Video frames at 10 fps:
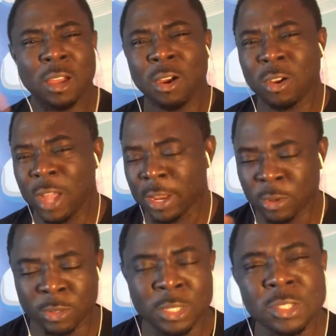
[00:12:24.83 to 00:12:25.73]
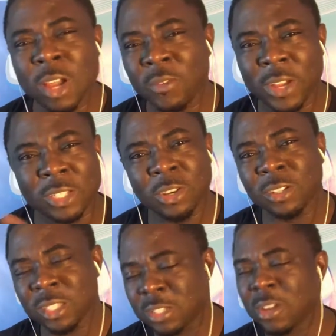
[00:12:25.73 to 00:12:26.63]
oh, I know this stuff, I talk
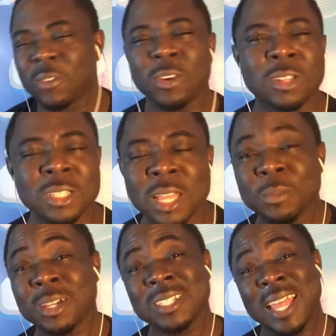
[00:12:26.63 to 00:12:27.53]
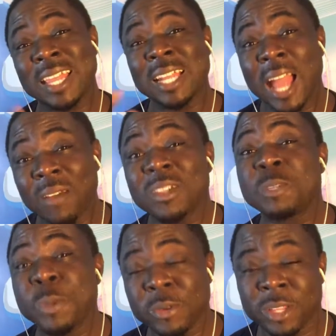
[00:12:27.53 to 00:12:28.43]
this stuff all the time because I have
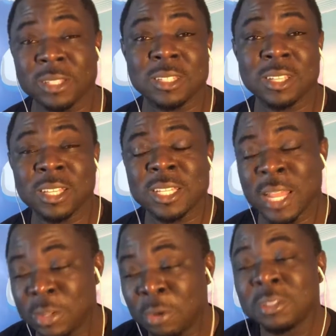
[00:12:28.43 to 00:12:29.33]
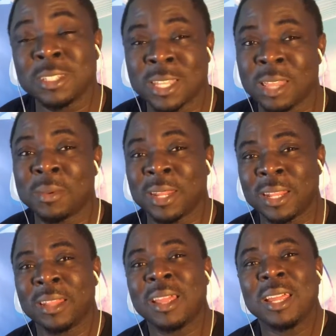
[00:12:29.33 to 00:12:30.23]
experience, because I know this game and I
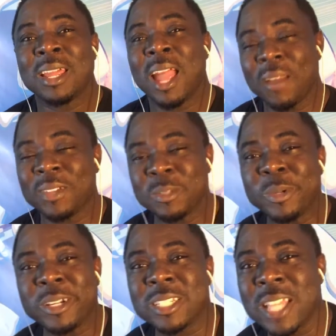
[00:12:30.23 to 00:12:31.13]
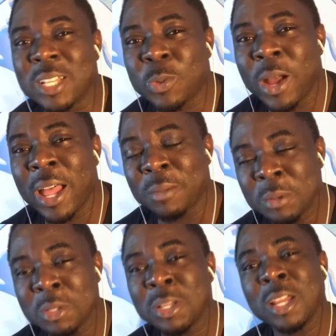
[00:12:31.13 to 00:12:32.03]
have experience. That's why I'm
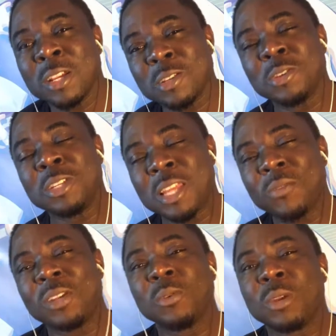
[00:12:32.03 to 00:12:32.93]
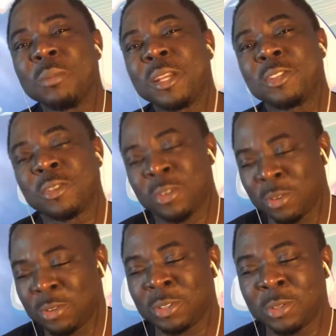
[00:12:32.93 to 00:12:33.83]
able to. So you definitely want to make sure you,
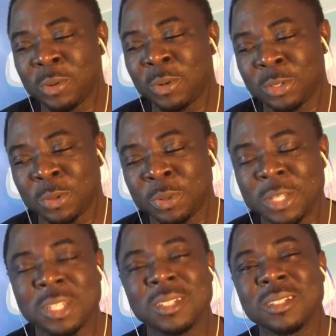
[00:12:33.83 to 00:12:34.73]
you're doing what you're preaching,